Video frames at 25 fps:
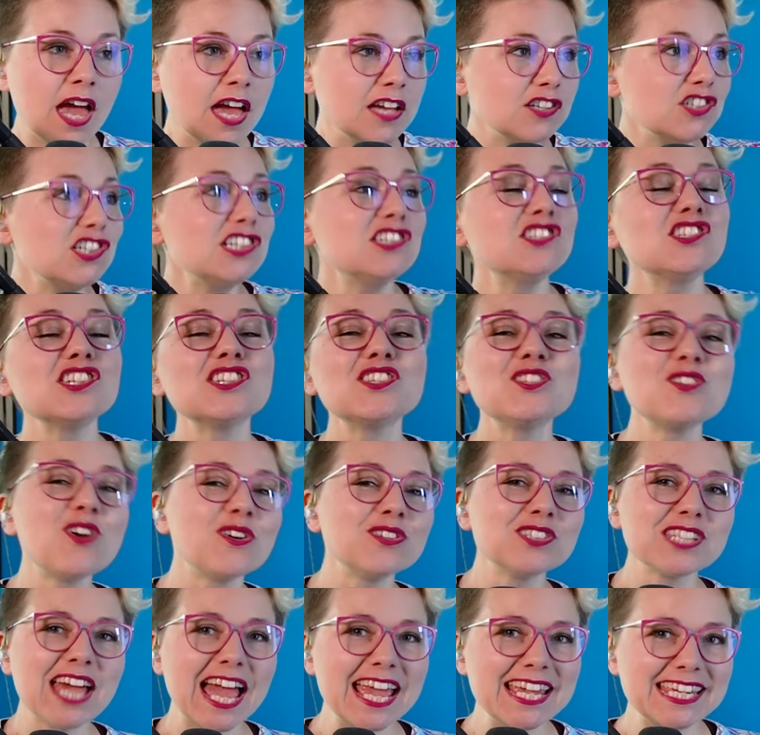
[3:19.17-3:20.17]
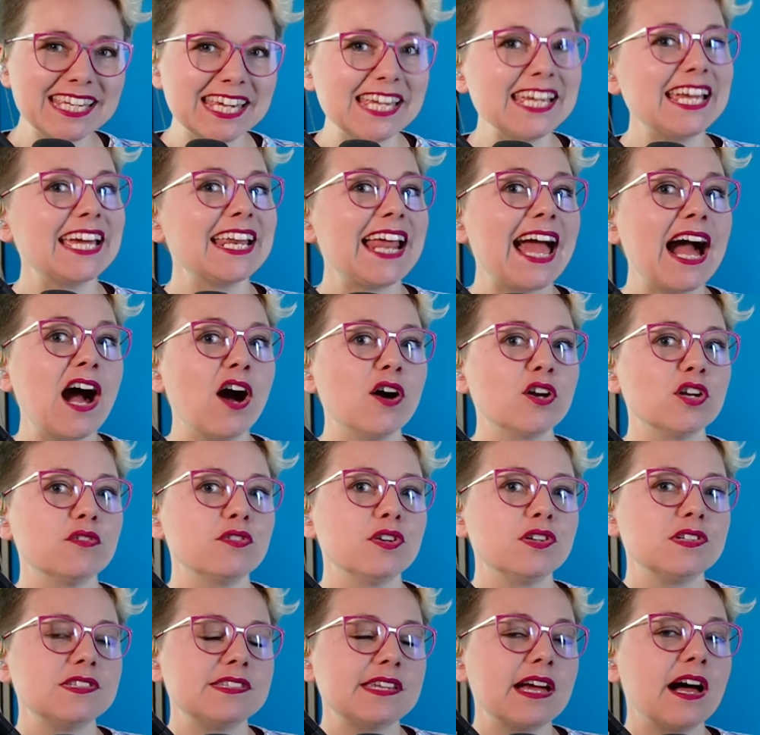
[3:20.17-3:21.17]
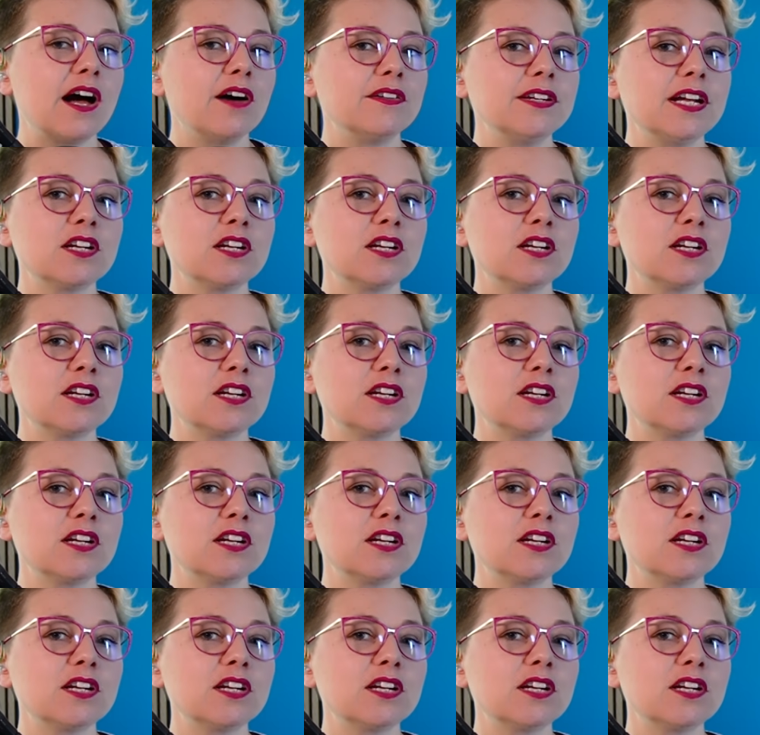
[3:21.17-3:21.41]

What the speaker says: She's just not taking it out of her sound.